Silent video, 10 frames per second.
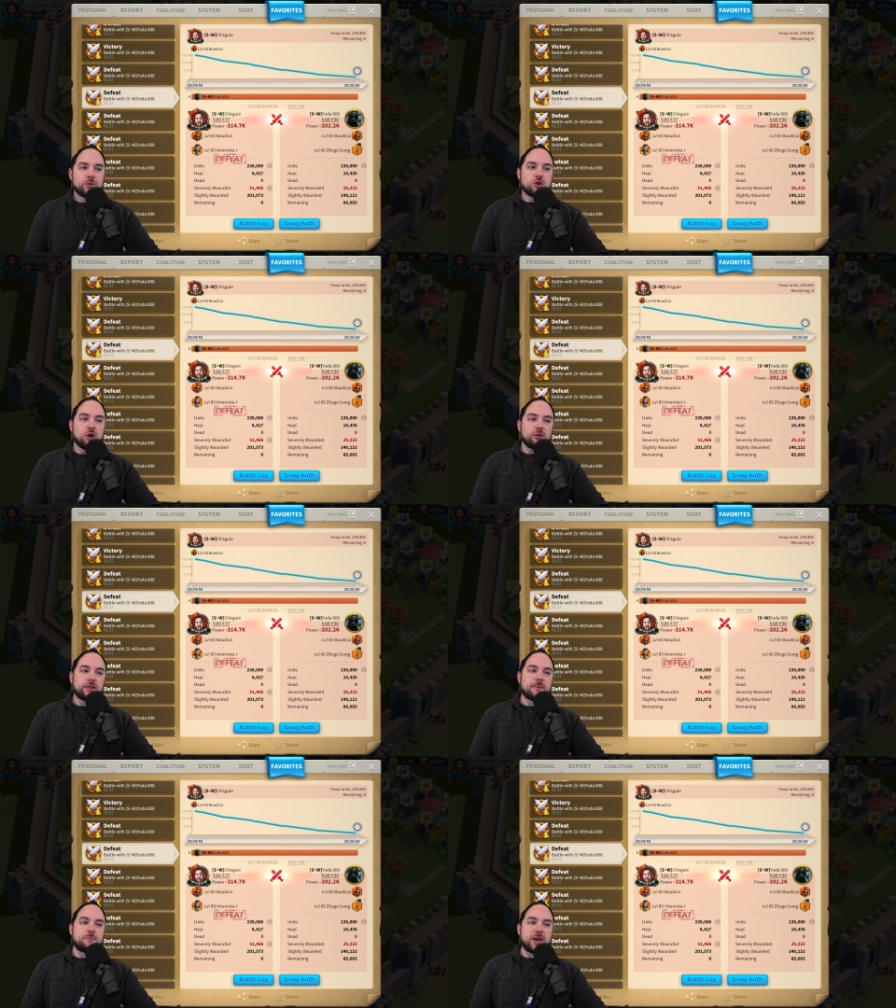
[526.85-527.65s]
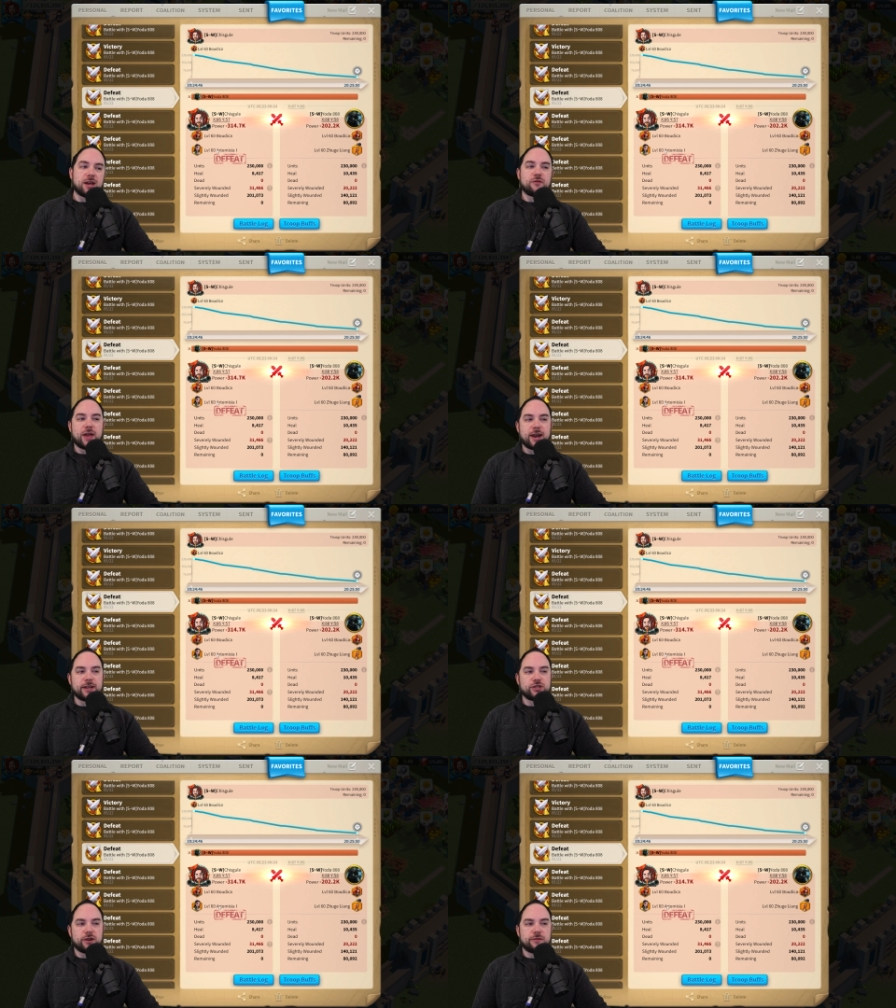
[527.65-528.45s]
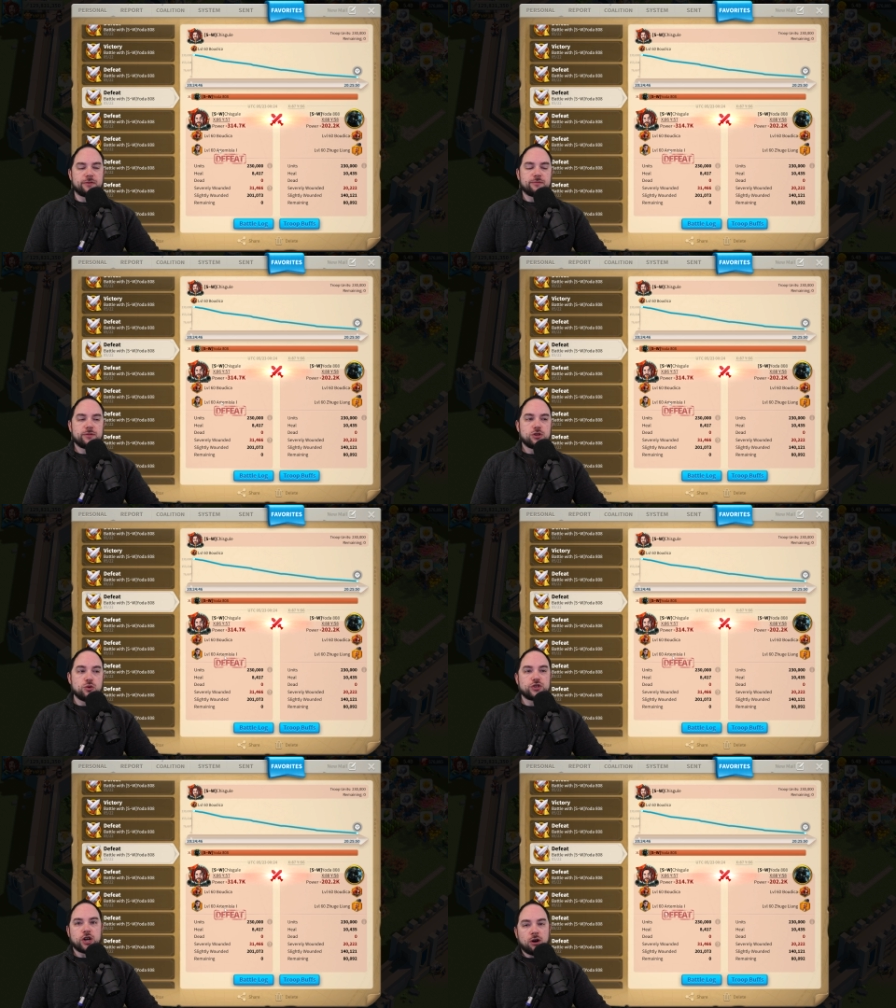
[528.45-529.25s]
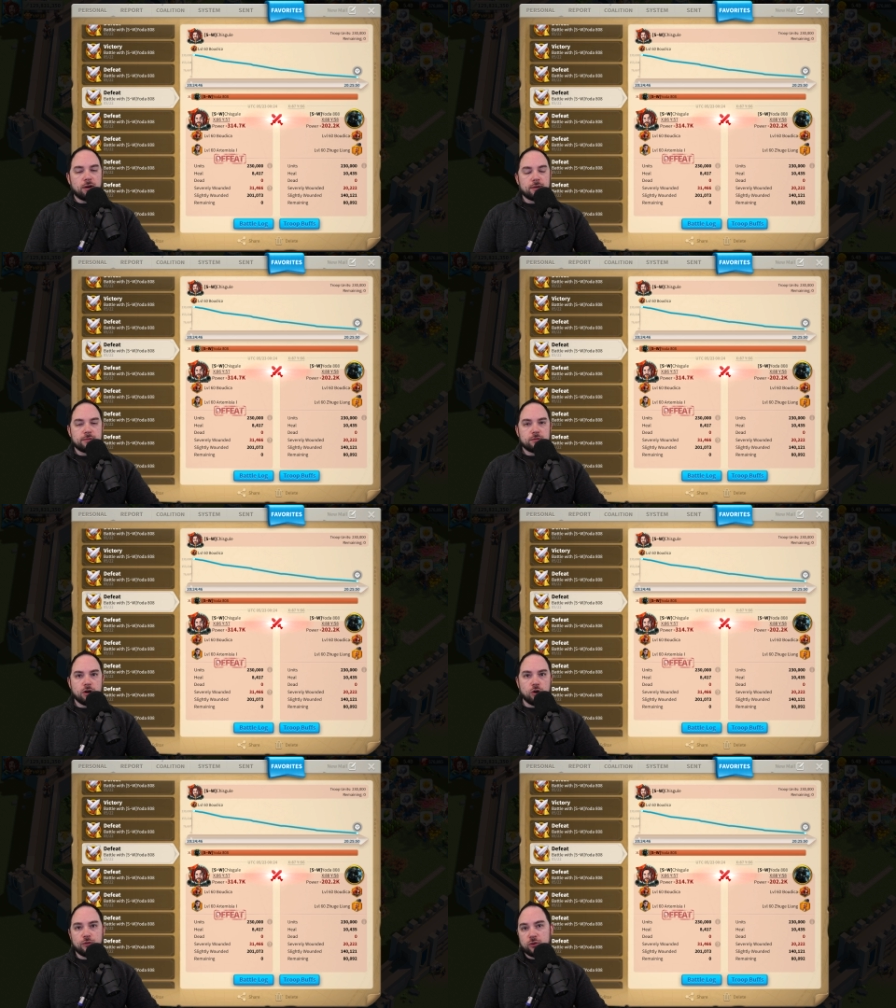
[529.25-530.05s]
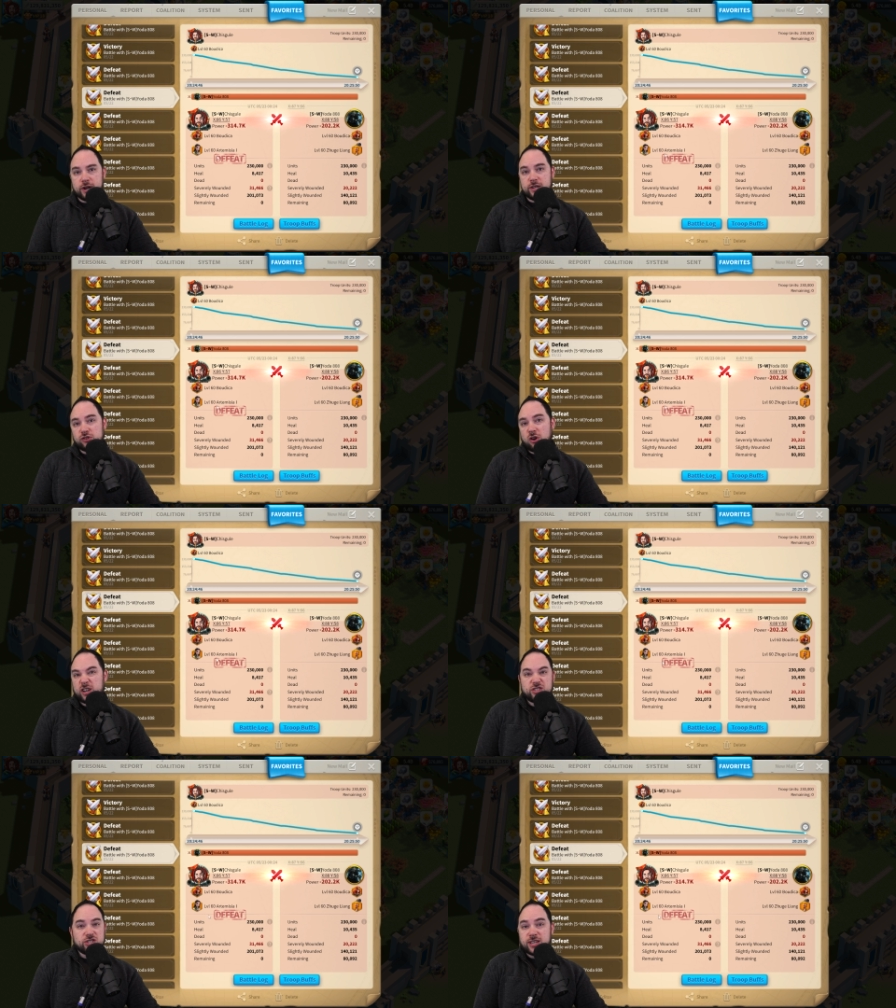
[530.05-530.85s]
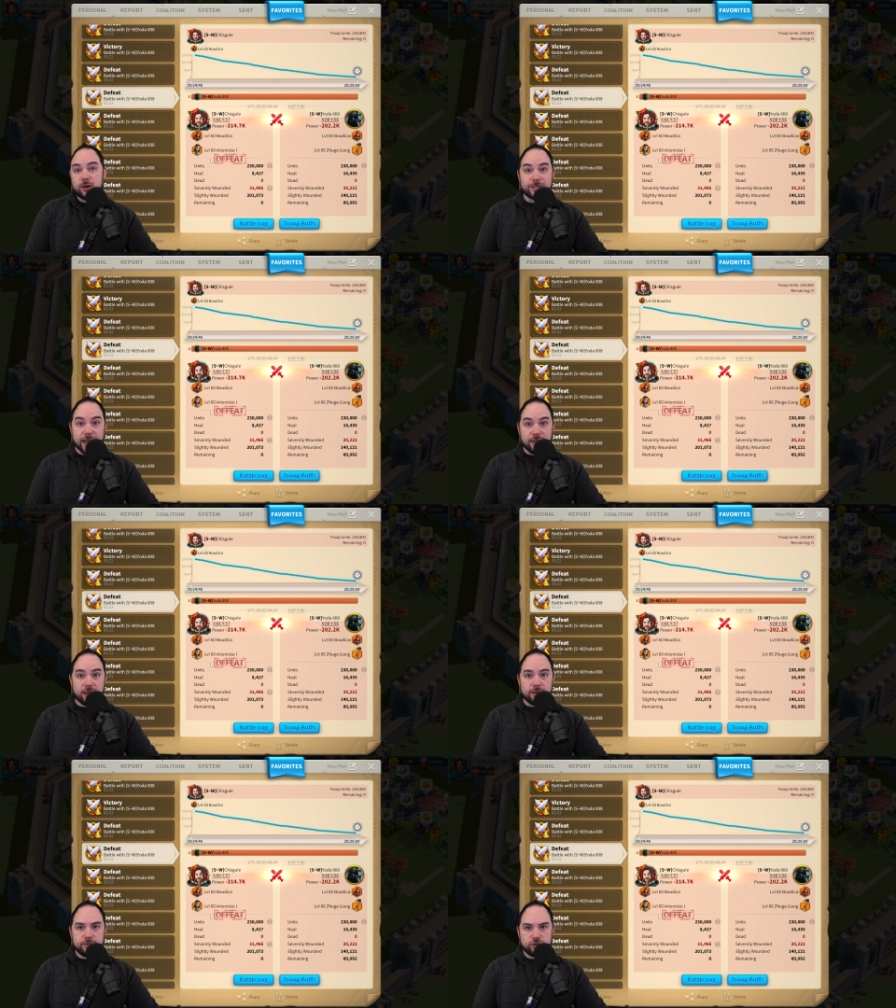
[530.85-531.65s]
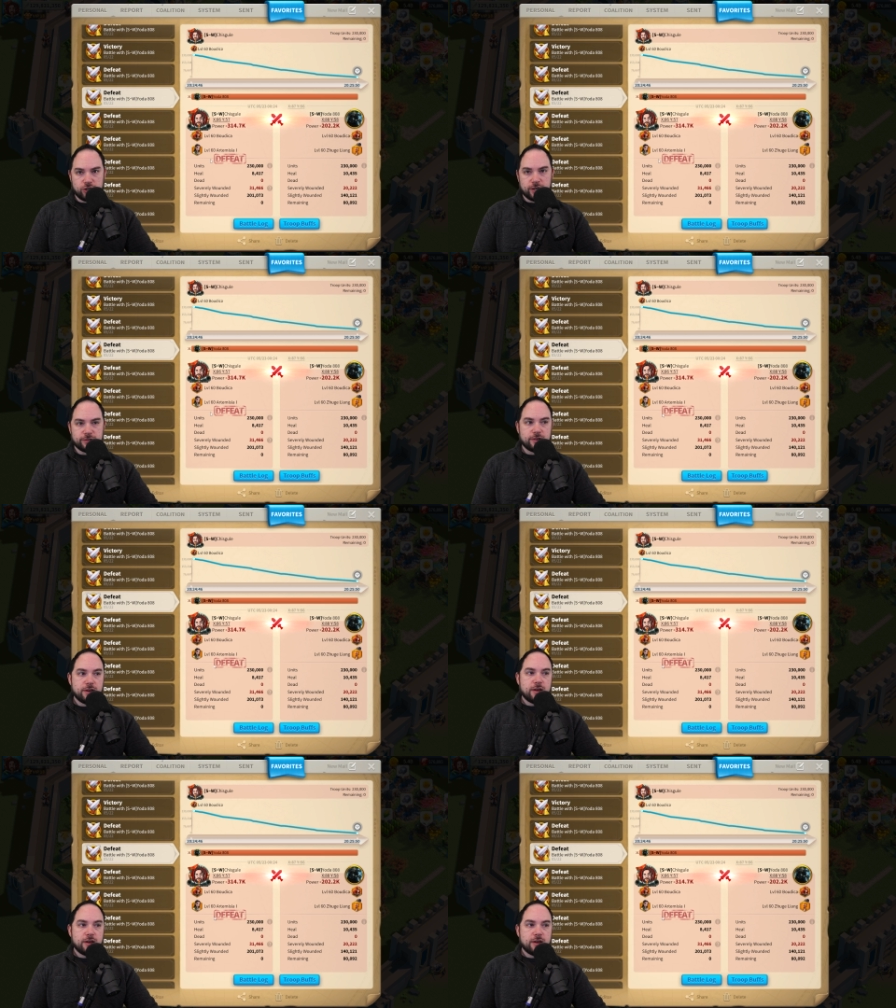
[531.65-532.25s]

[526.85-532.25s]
you know that the big advantage of using her over an Esong is just how tanky she is.